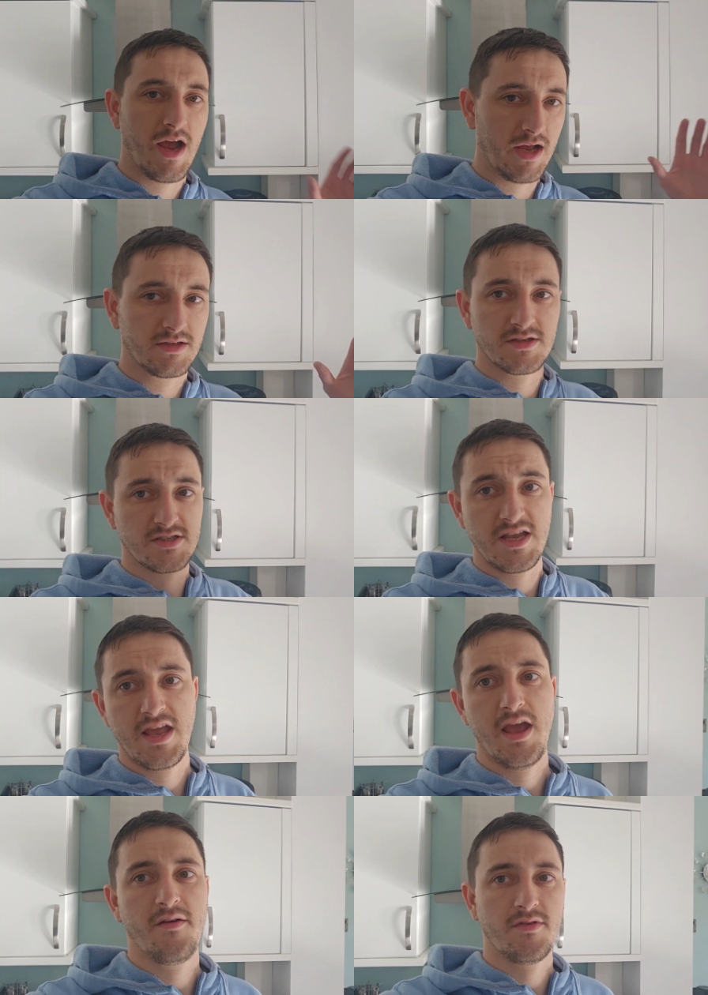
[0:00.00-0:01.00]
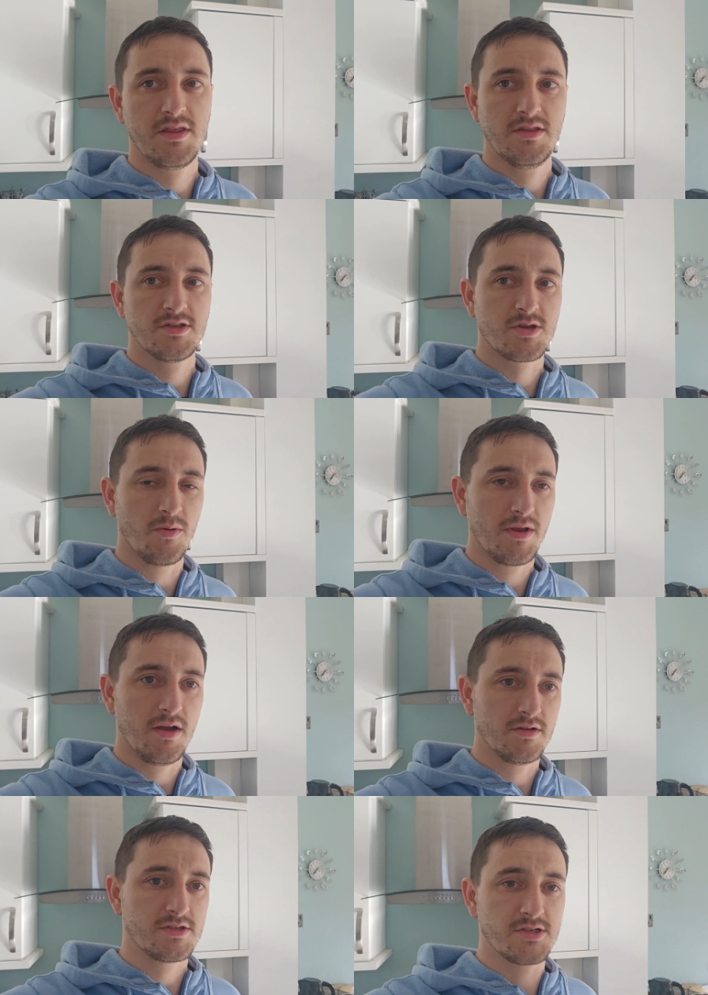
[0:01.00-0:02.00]
and see everything that's
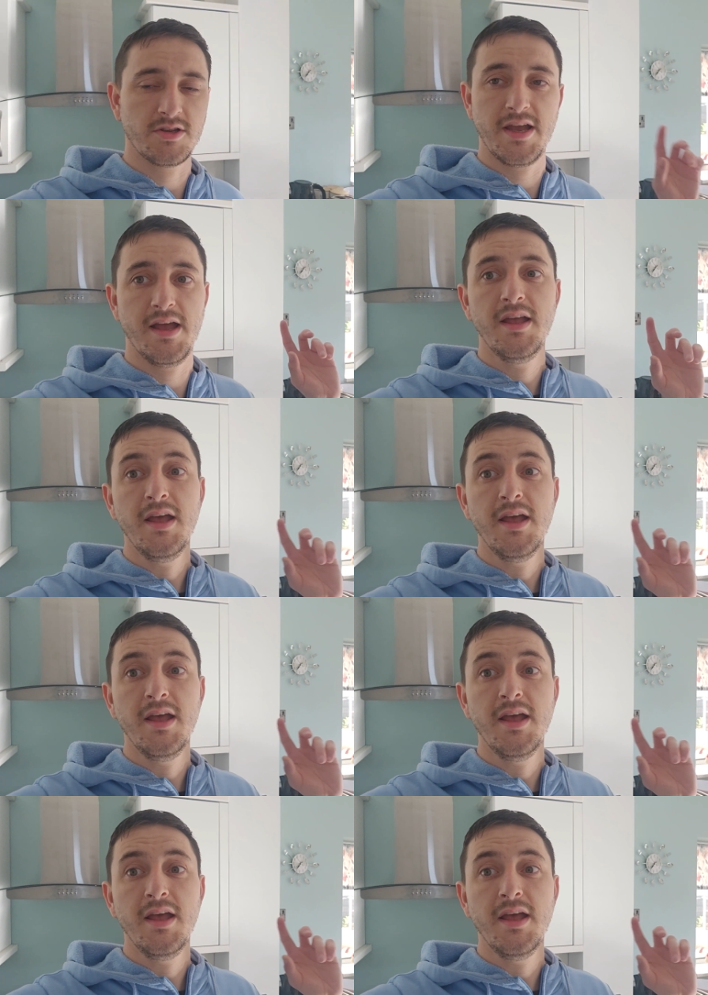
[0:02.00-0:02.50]
going on. So yeah,